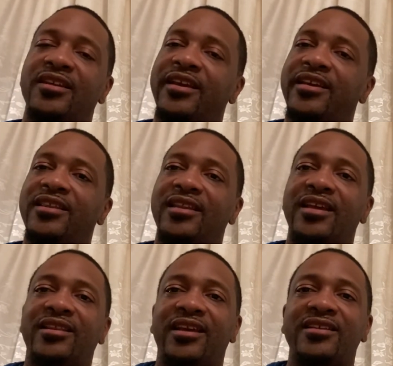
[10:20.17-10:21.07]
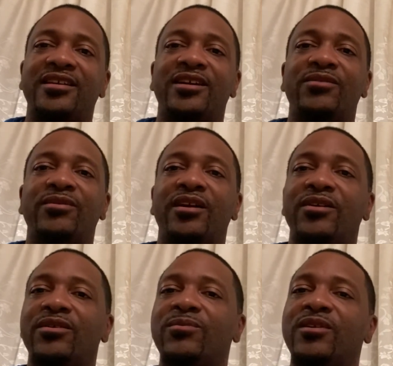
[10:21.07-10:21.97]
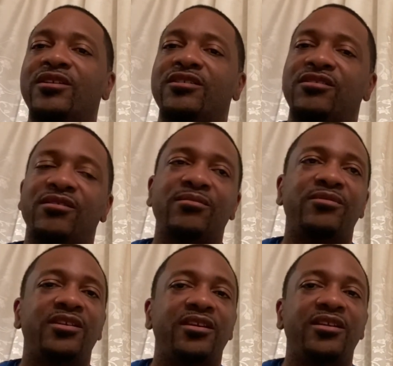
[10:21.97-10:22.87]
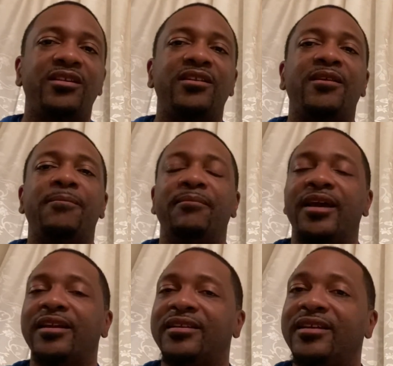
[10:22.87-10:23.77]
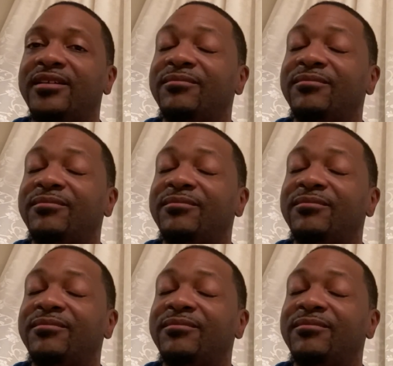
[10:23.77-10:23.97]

and that's how it was, you know what I'm saying, back then.